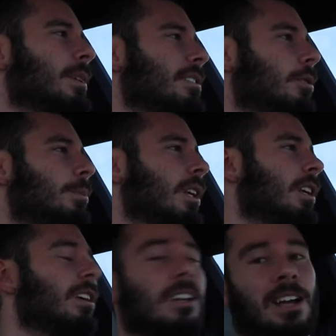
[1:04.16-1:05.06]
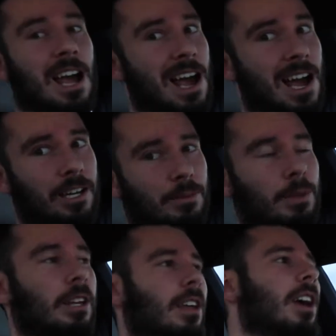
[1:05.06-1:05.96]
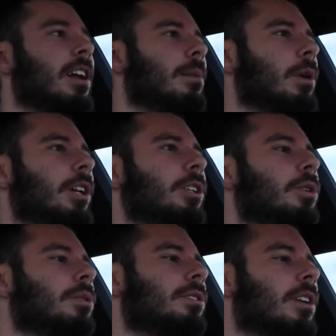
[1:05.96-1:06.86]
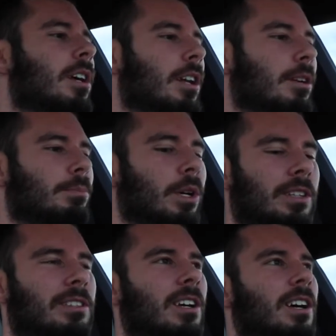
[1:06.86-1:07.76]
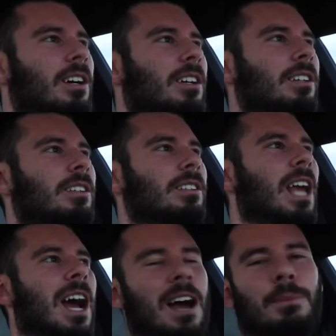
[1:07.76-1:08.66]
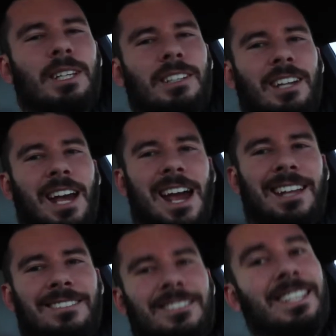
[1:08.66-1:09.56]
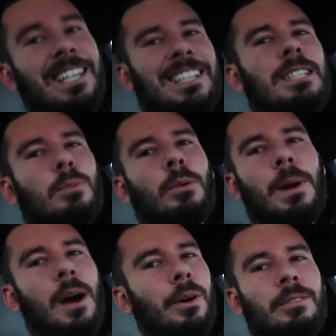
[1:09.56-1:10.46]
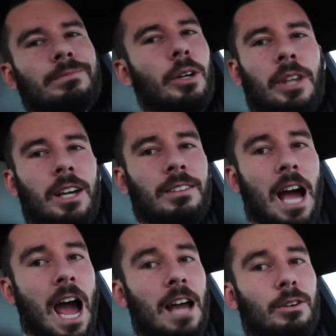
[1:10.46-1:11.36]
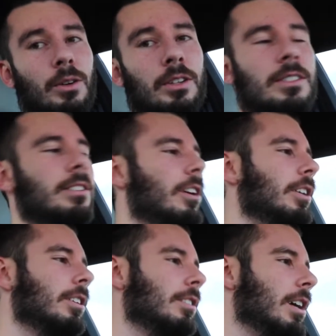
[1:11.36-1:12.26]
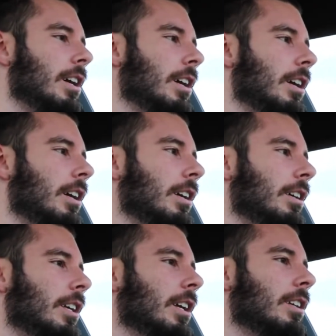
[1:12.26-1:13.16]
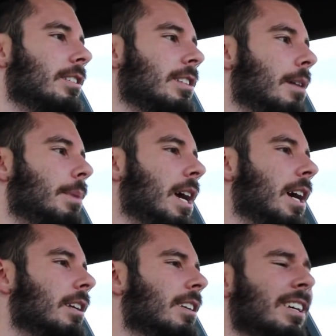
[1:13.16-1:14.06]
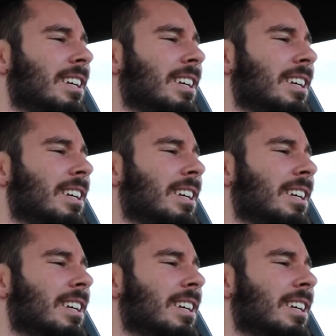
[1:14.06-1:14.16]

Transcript: MSRP. I didn't pay that, I bought it used, but yeah, I mean, it needs more power, okay? I don't know what else to tell you. Again, it's not bad.